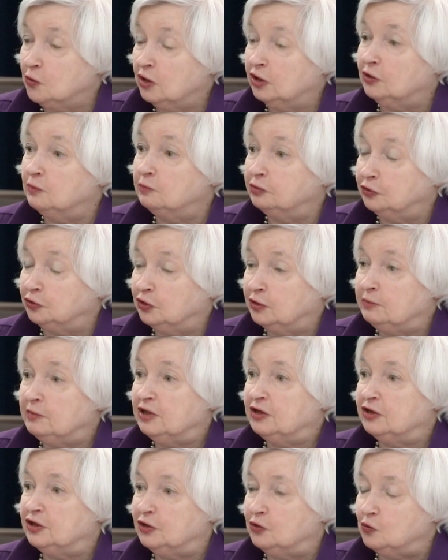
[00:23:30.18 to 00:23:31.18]

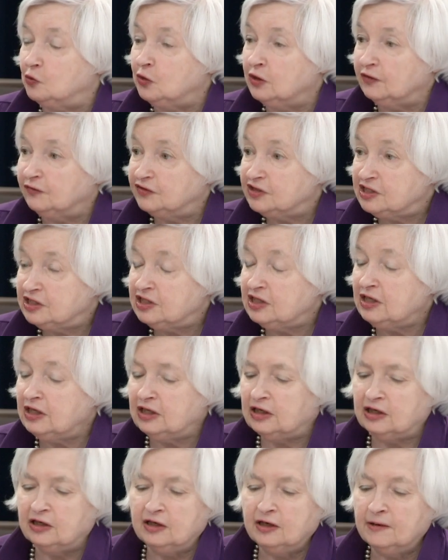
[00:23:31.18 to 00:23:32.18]
unemployment that we've
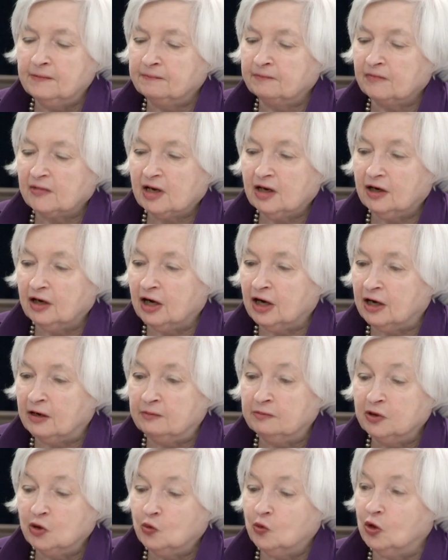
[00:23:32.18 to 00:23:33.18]
seen,
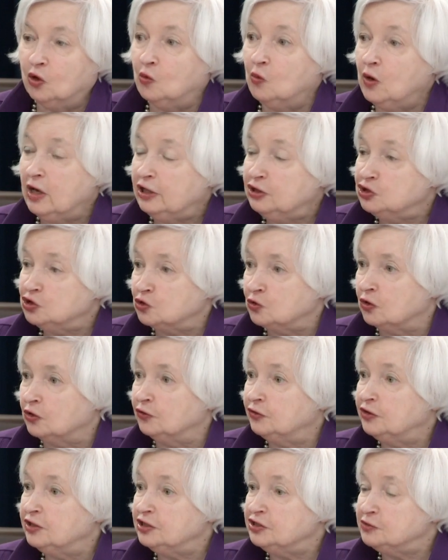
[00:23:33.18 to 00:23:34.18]
while wage
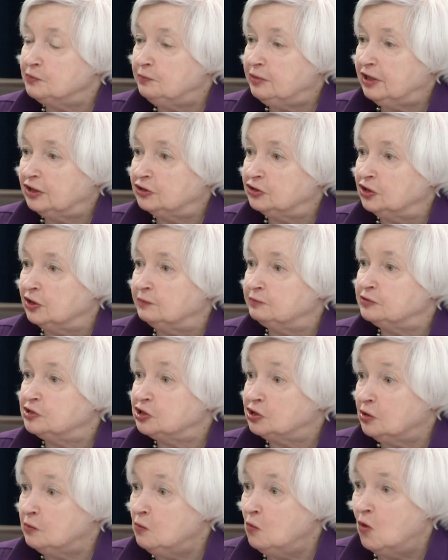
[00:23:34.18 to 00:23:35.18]
growth has picked up
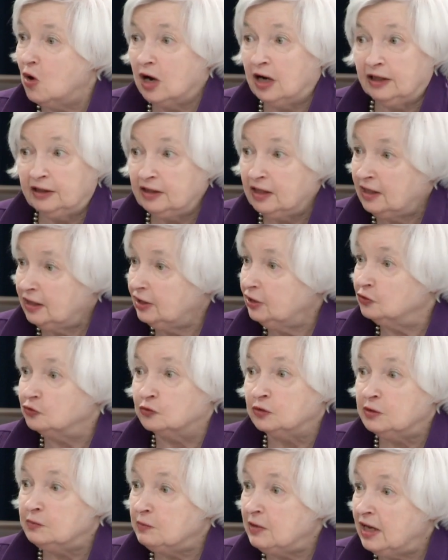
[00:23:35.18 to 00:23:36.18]
somewhat, it
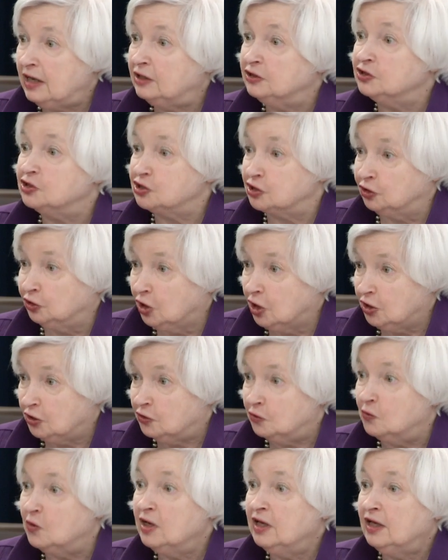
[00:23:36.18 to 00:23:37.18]
remains
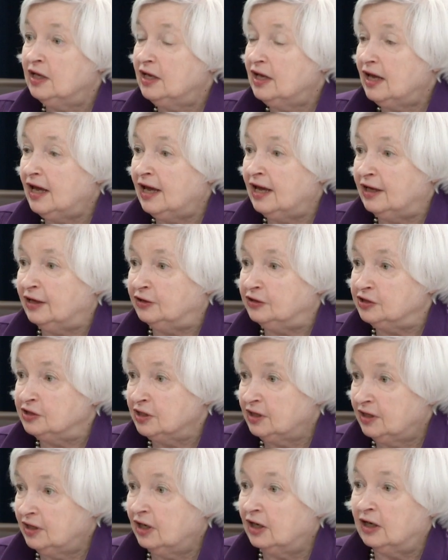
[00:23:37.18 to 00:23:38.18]
low. And
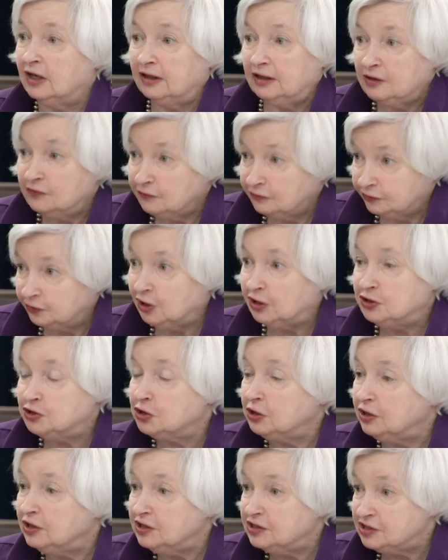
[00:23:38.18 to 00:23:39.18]

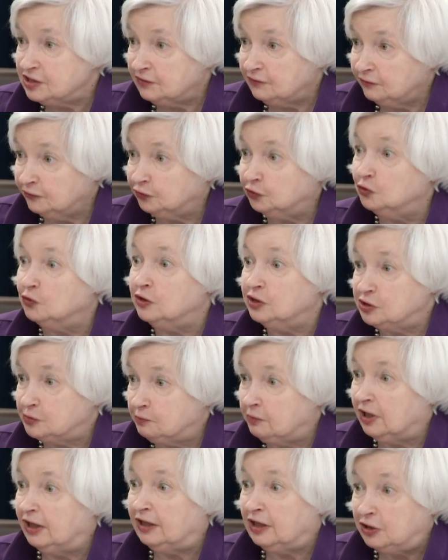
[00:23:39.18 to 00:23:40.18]
inflation is influenced
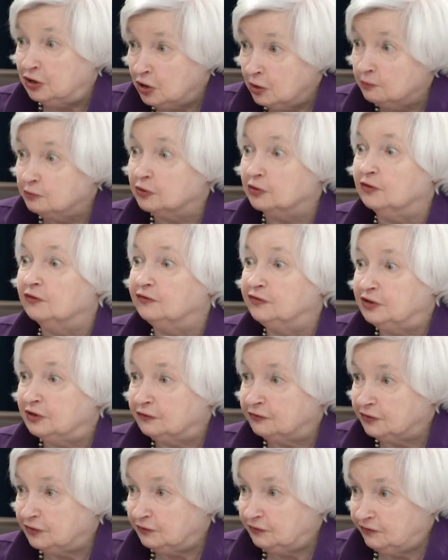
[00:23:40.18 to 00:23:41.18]
by a number of
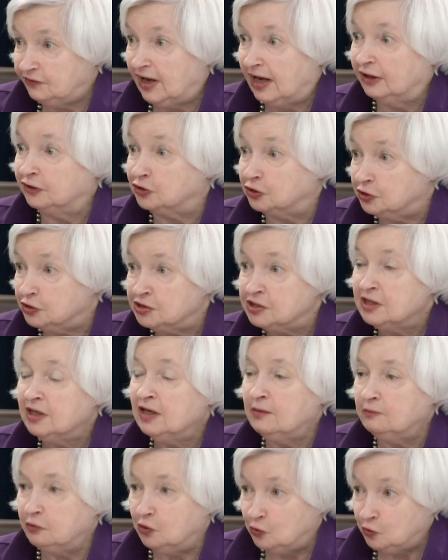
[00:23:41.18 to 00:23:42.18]
different factors,
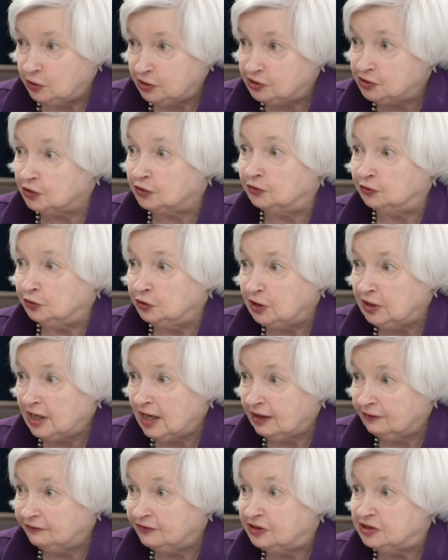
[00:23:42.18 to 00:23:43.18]
but we certainly
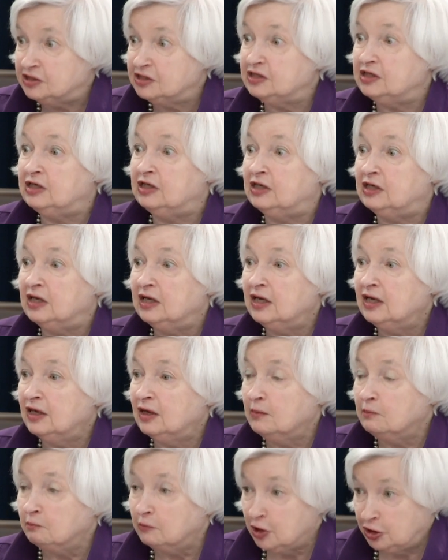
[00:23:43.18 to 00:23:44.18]
haven't seen
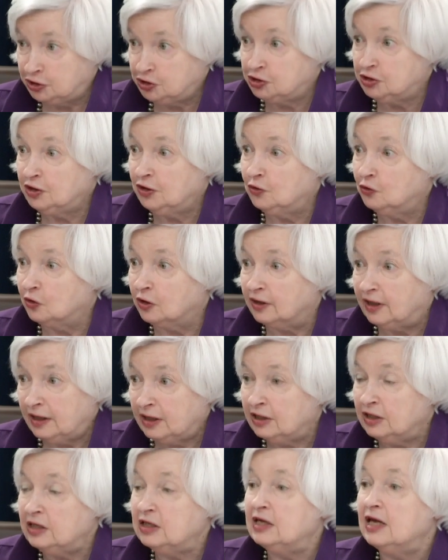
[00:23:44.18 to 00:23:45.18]
much or
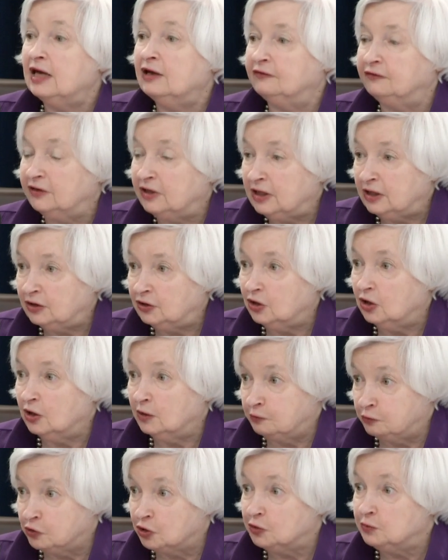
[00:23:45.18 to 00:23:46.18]
any evident
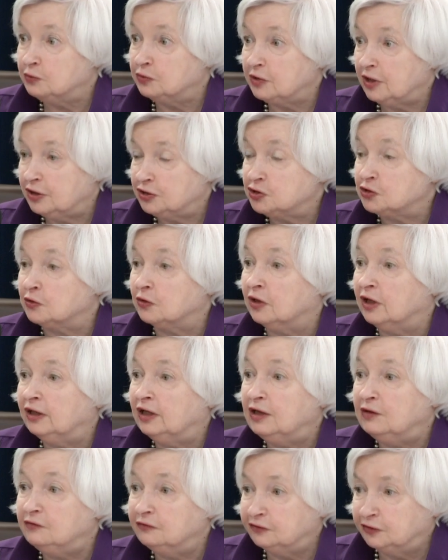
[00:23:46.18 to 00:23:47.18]
upward pressure on
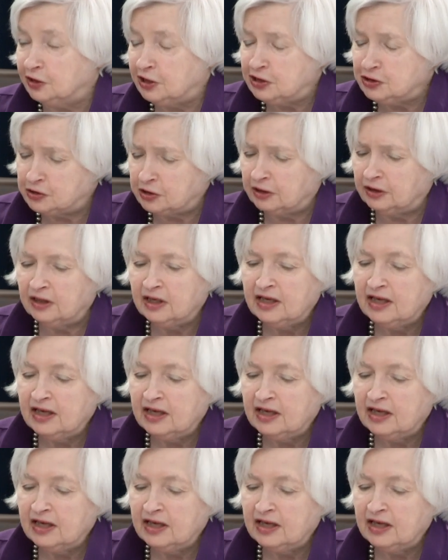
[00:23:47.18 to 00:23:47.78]
inflation.